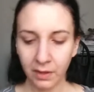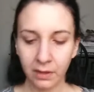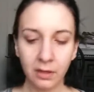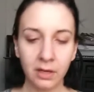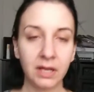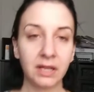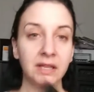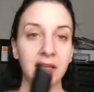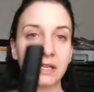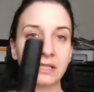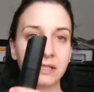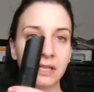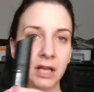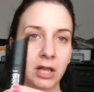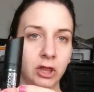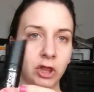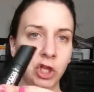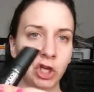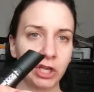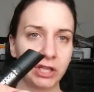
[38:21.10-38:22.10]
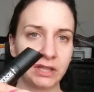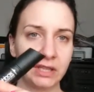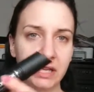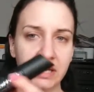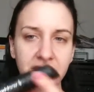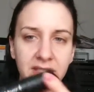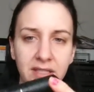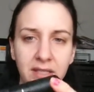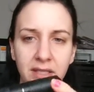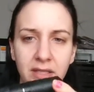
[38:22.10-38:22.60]
Look at this. Look at
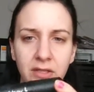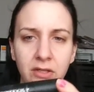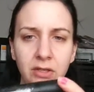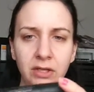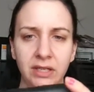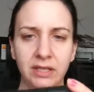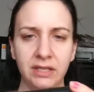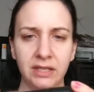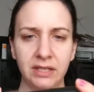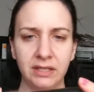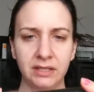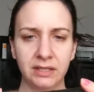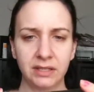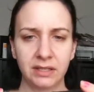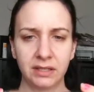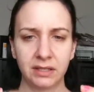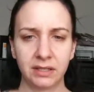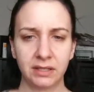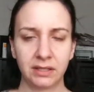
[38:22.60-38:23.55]
this. Look at this.